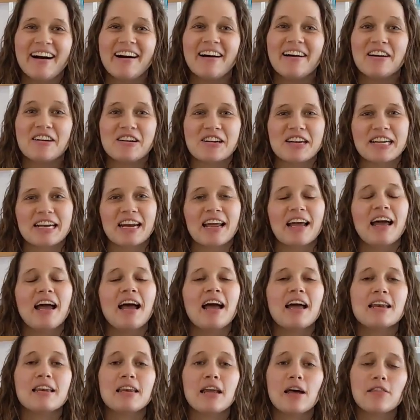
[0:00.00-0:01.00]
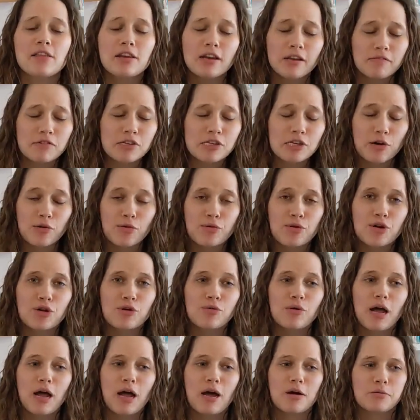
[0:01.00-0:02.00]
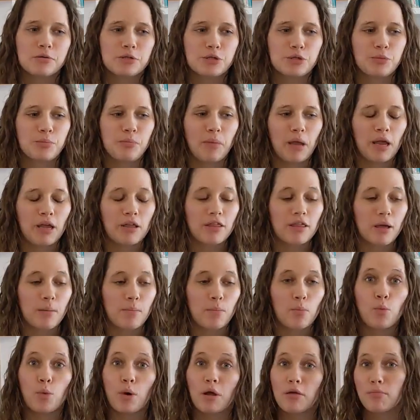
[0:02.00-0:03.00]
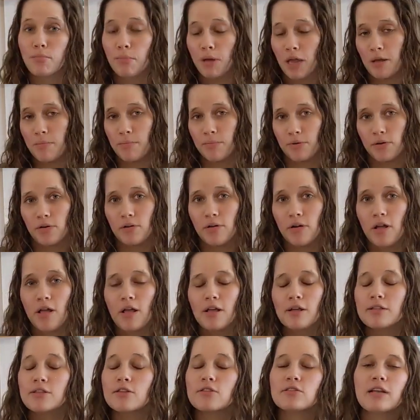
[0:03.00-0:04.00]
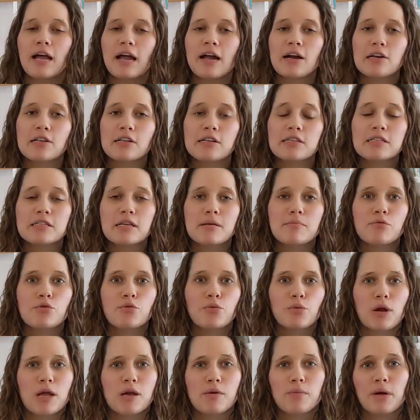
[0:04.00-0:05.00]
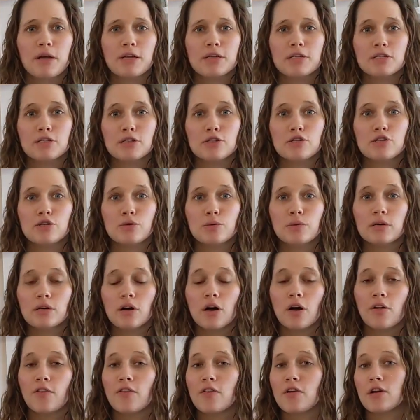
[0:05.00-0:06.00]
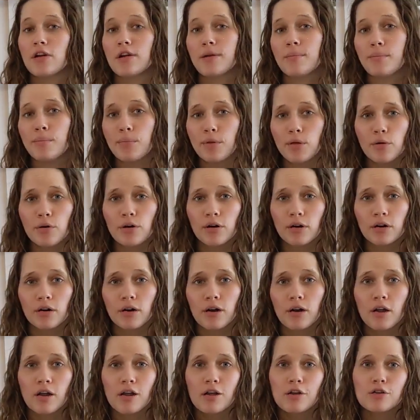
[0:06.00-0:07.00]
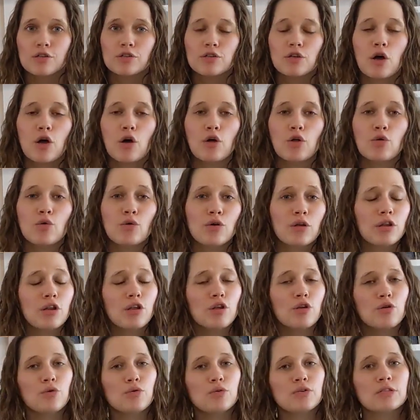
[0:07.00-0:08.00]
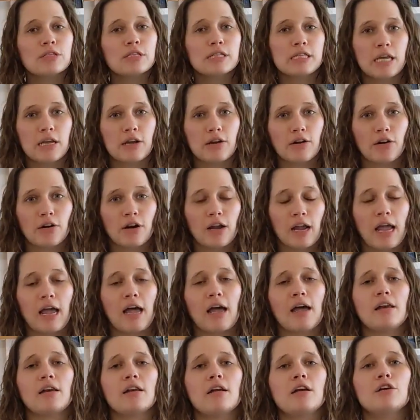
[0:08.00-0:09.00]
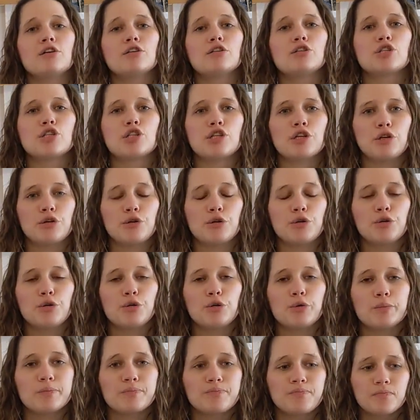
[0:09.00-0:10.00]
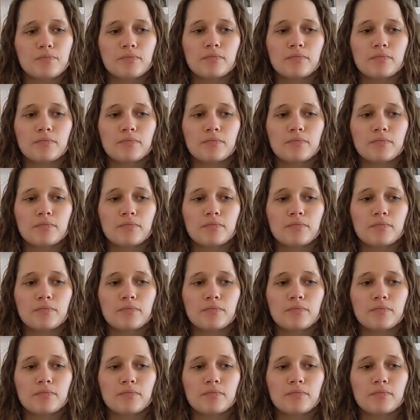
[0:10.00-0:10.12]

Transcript: All right, now that I've shown you how to make them with paper, there's actually some great ways to do it on the computer. So you can use Tinkercad to